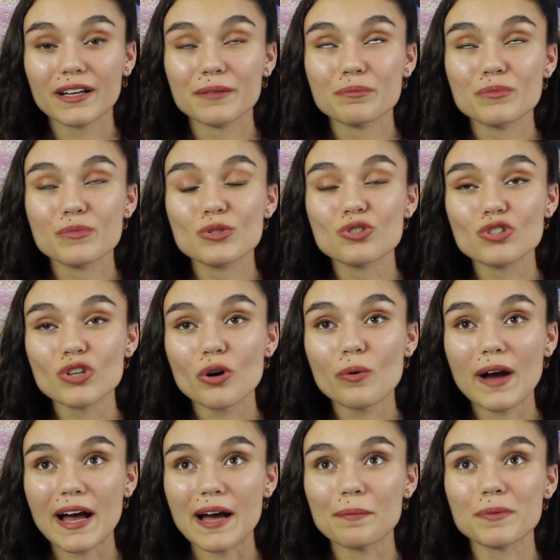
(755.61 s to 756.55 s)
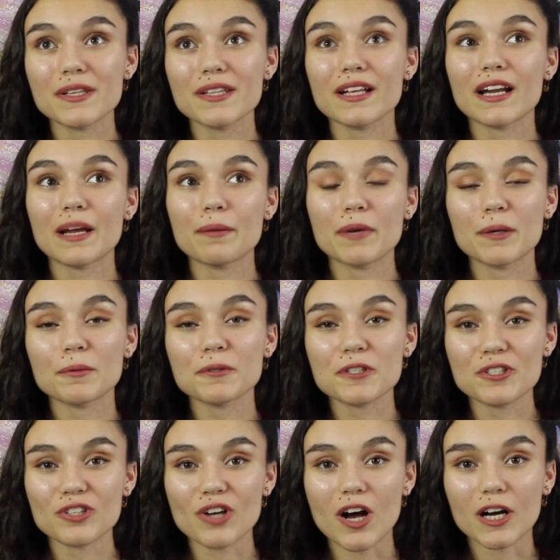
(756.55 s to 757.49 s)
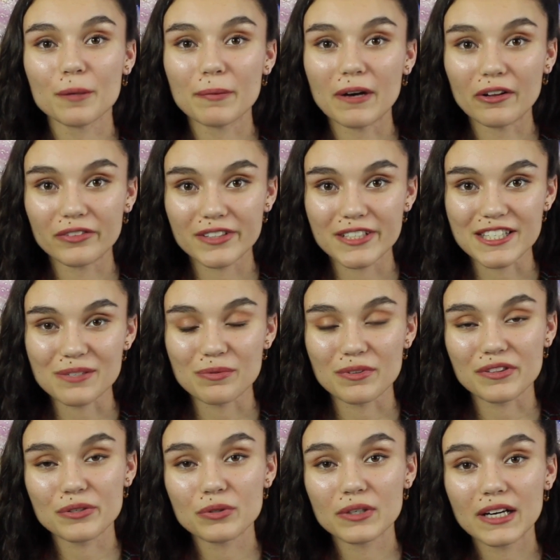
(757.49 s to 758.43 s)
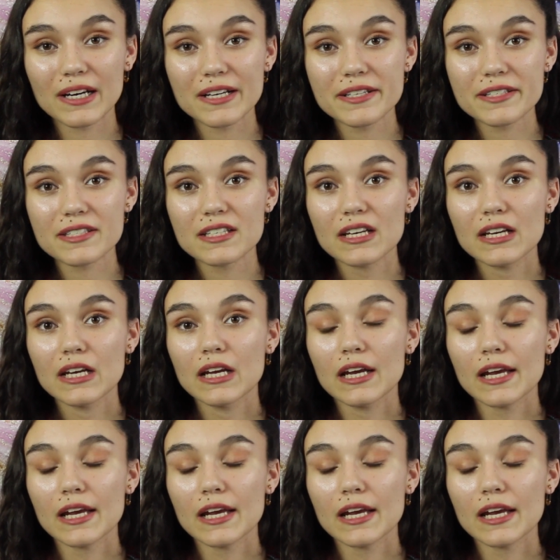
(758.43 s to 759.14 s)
I'm so happy that I'm able to talk about this with you guys,